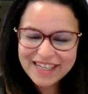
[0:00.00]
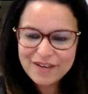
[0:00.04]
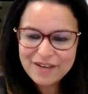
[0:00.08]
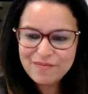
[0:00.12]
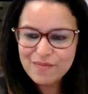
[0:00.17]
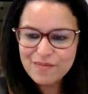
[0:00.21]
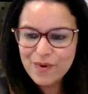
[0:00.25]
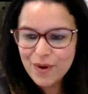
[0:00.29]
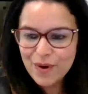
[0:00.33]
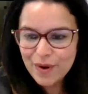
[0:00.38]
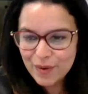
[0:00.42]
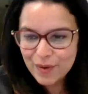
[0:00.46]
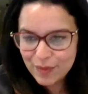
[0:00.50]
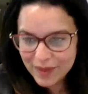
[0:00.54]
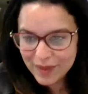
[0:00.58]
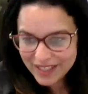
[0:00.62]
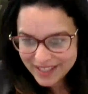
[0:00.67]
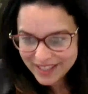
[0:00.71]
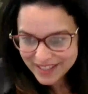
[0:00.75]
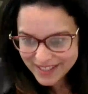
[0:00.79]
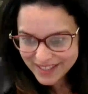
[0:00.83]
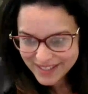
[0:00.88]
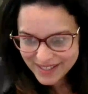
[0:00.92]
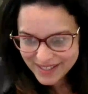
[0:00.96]
more
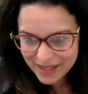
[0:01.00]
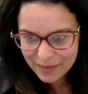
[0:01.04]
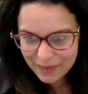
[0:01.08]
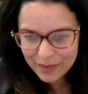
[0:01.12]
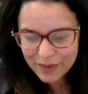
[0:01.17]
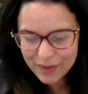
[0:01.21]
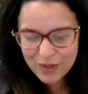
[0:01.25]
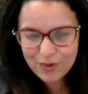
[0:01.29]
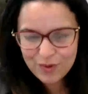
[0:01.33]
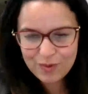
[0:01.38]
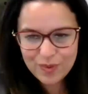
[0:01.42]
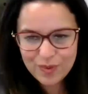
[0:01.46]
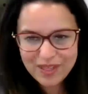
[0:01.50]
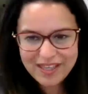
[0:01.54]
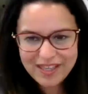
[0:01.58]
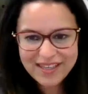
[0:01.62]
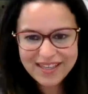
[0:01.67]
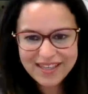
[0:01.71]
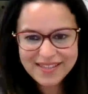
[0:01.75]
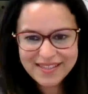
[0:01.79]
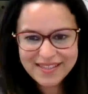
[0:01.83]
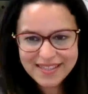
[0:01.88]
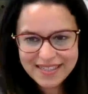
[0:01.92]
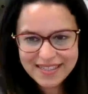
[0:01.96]
ways in which
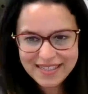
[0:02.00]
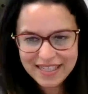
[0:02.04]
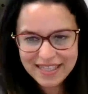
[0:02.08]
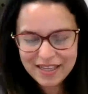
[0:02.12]
we as a